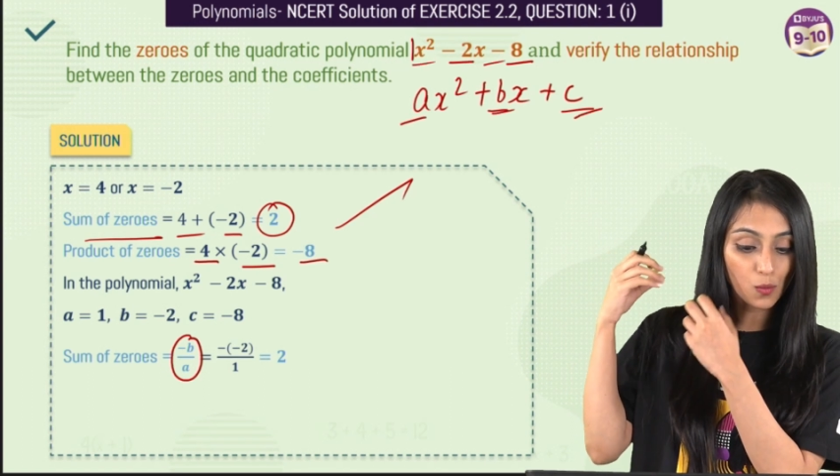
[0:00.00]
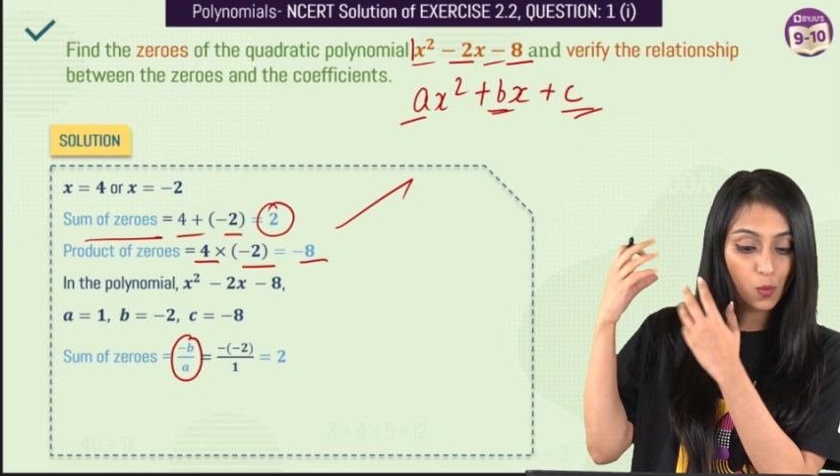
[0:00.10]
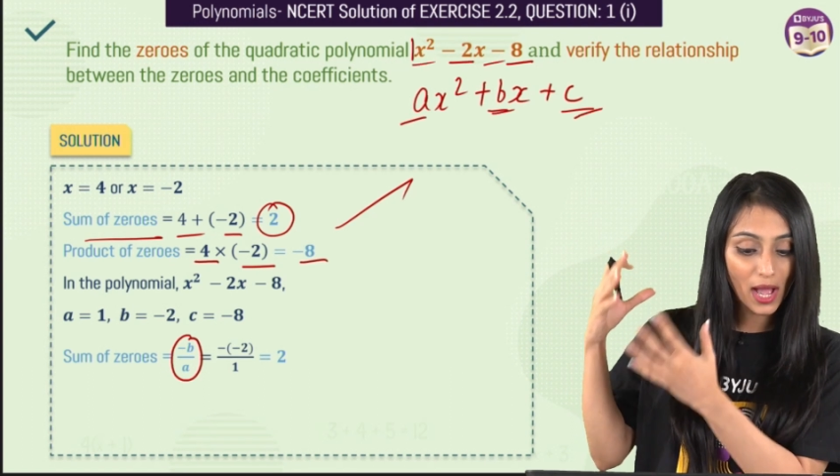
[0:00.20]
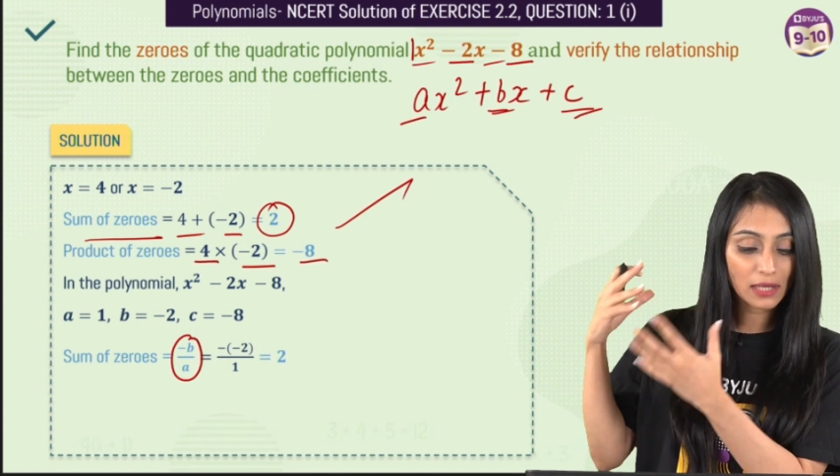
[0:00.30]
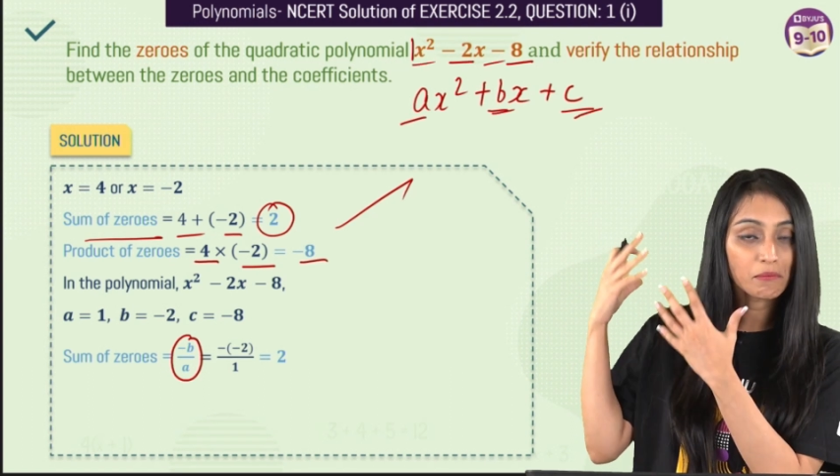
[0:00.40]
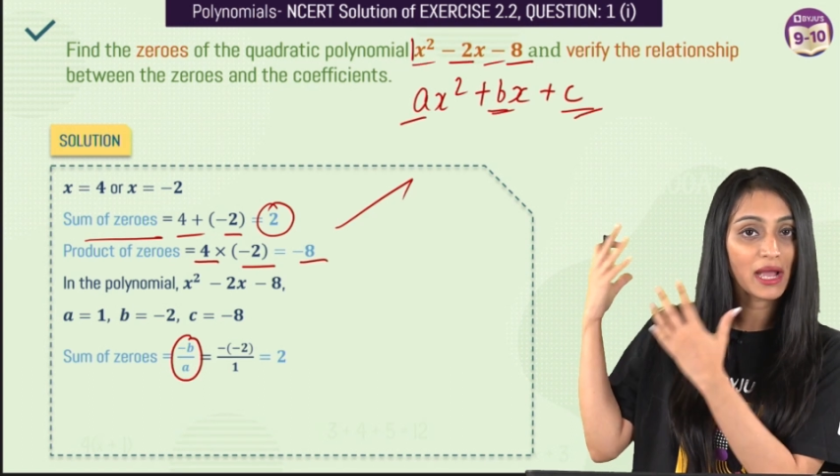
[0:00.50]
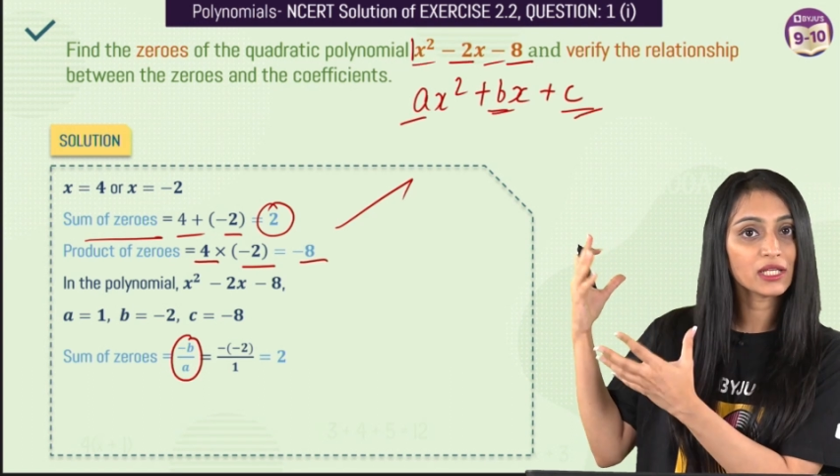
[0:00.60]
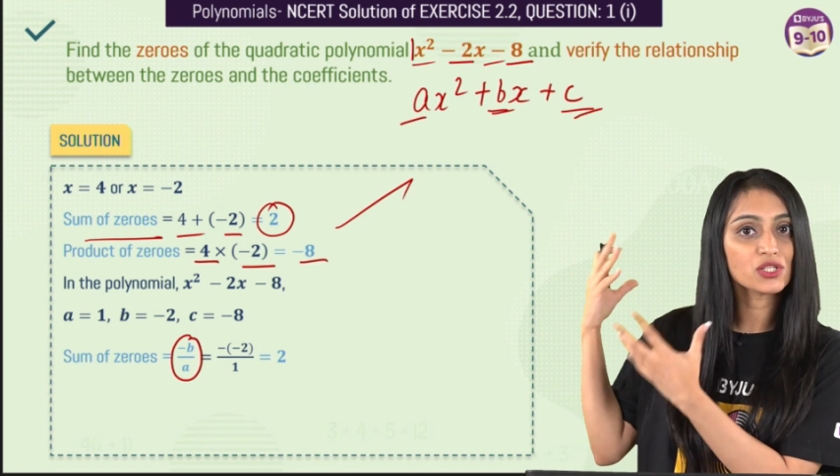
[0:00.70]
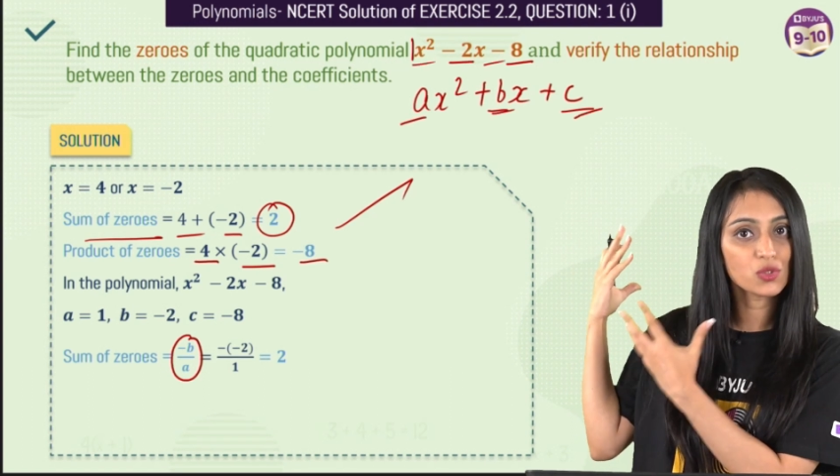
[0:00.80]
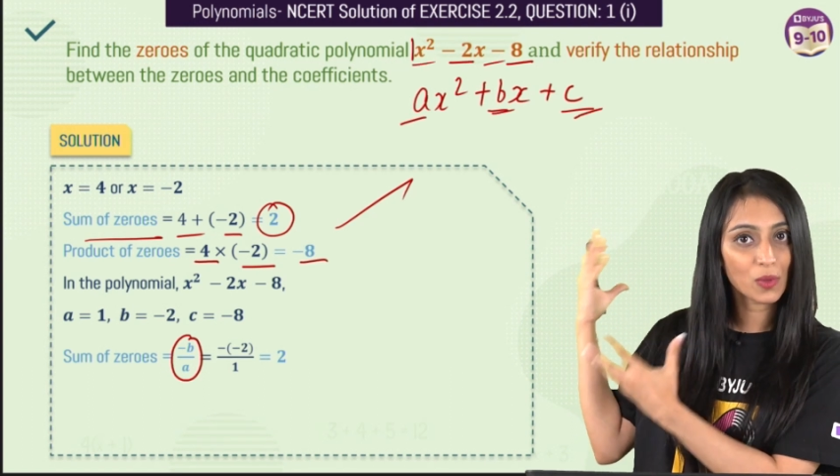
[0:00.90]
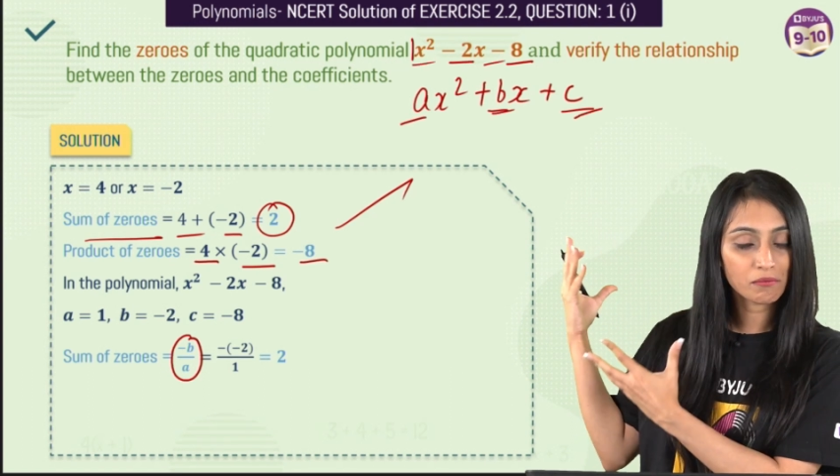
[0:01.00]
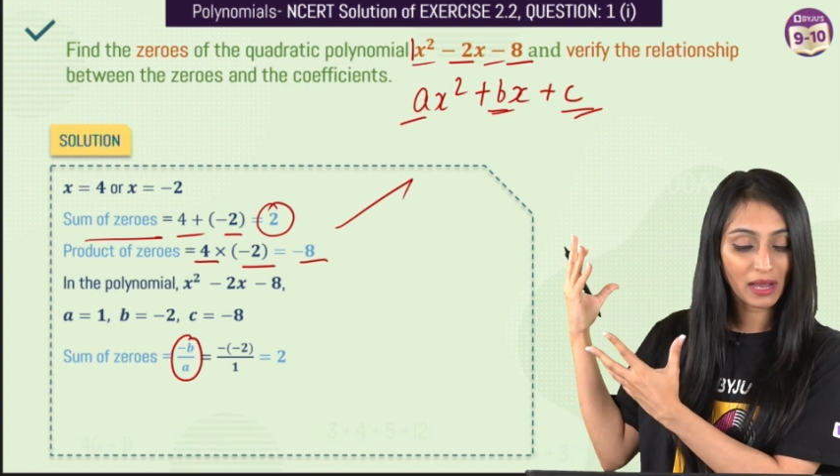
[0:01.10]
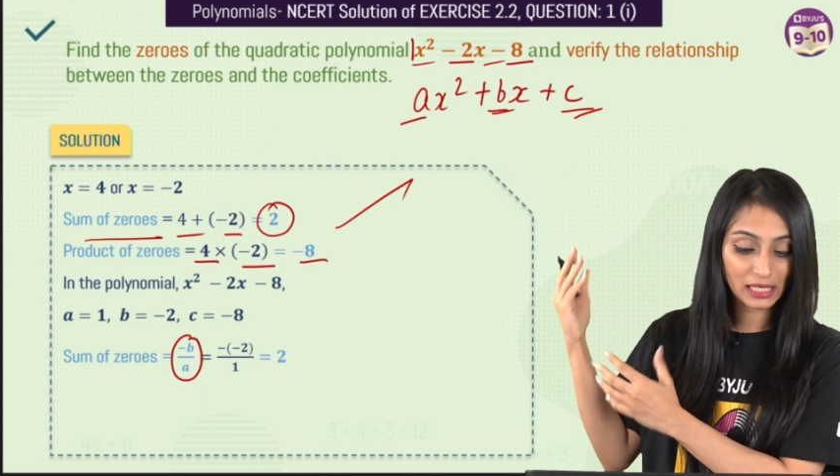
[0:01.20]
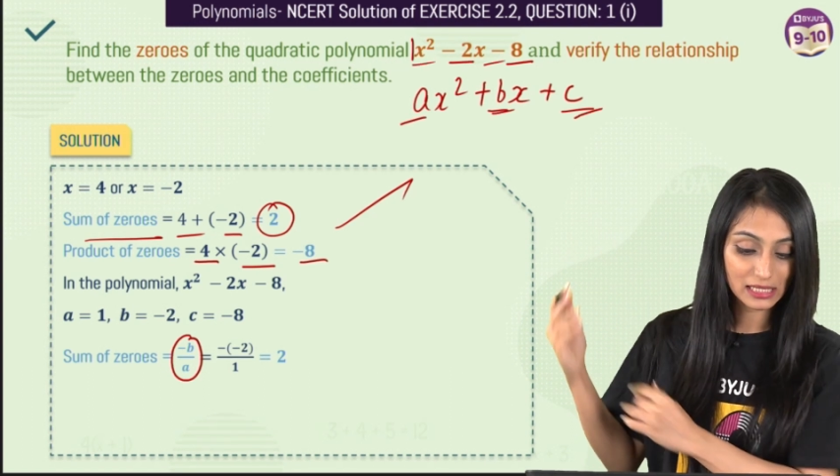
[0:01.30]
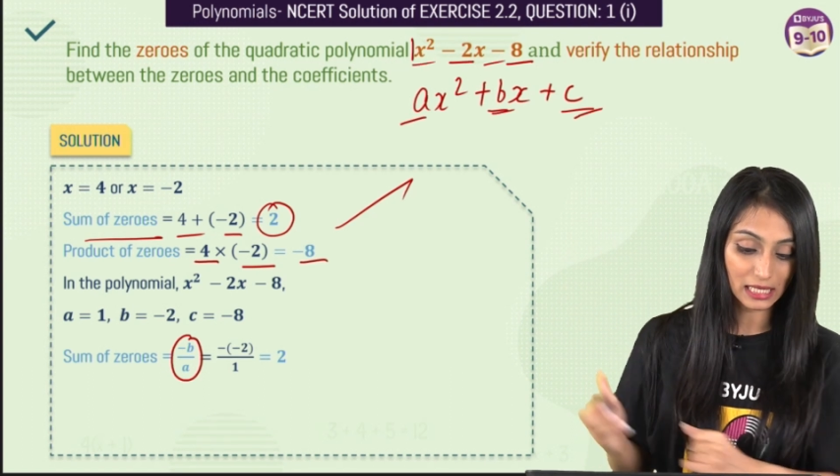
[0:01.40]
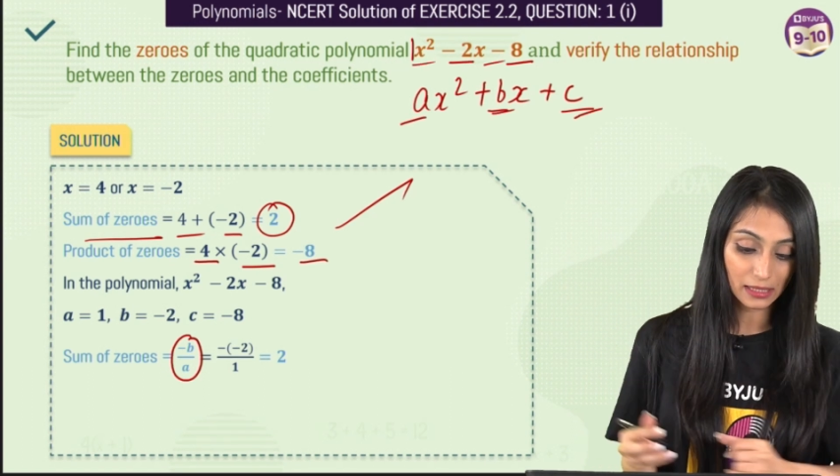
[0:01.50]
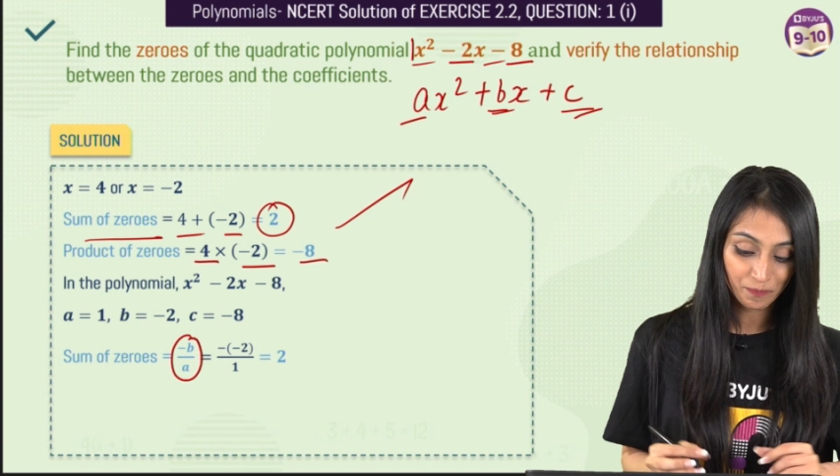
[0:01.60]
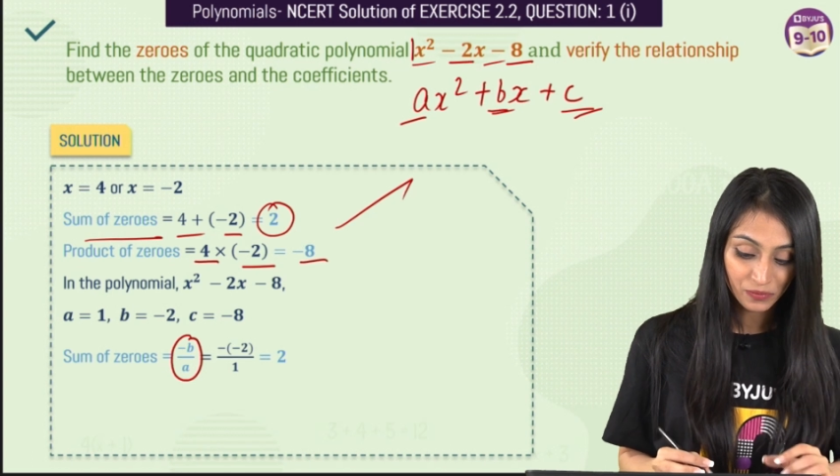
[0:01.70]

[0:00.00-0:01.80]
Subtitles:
1, minus 2 and minus 8.